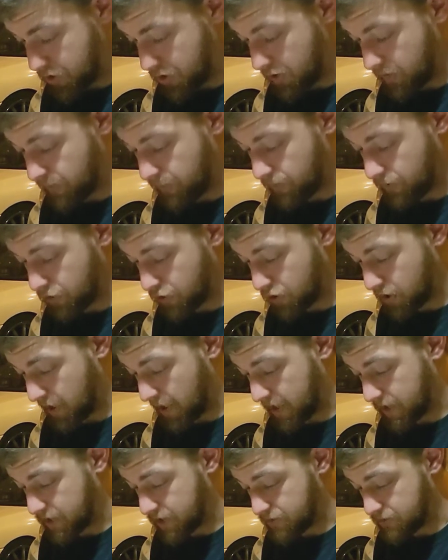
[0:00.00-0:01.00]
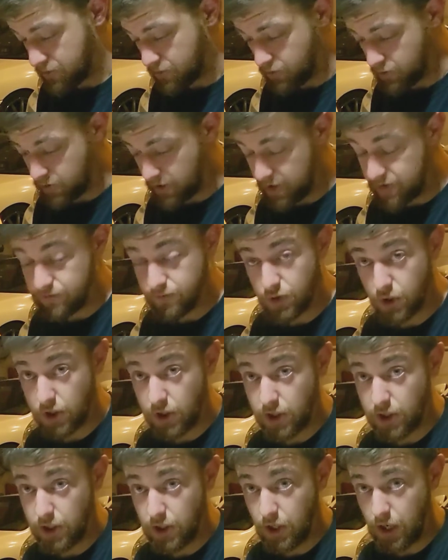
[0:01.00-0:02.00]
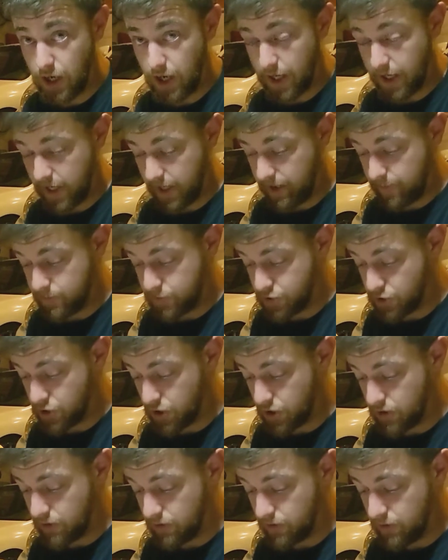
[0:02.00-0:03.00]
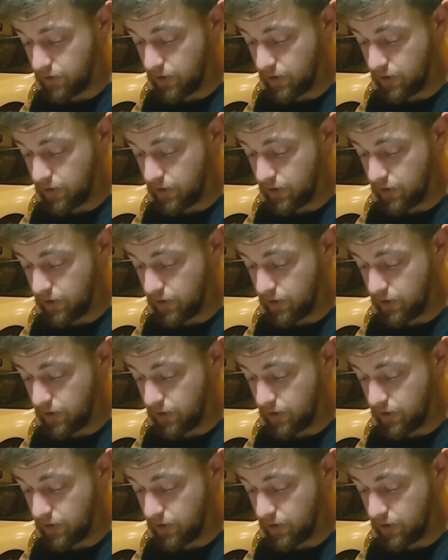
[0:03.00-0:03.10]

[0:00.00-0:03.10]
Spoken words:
enough for a Traxxas motor, that's for goddamn sure.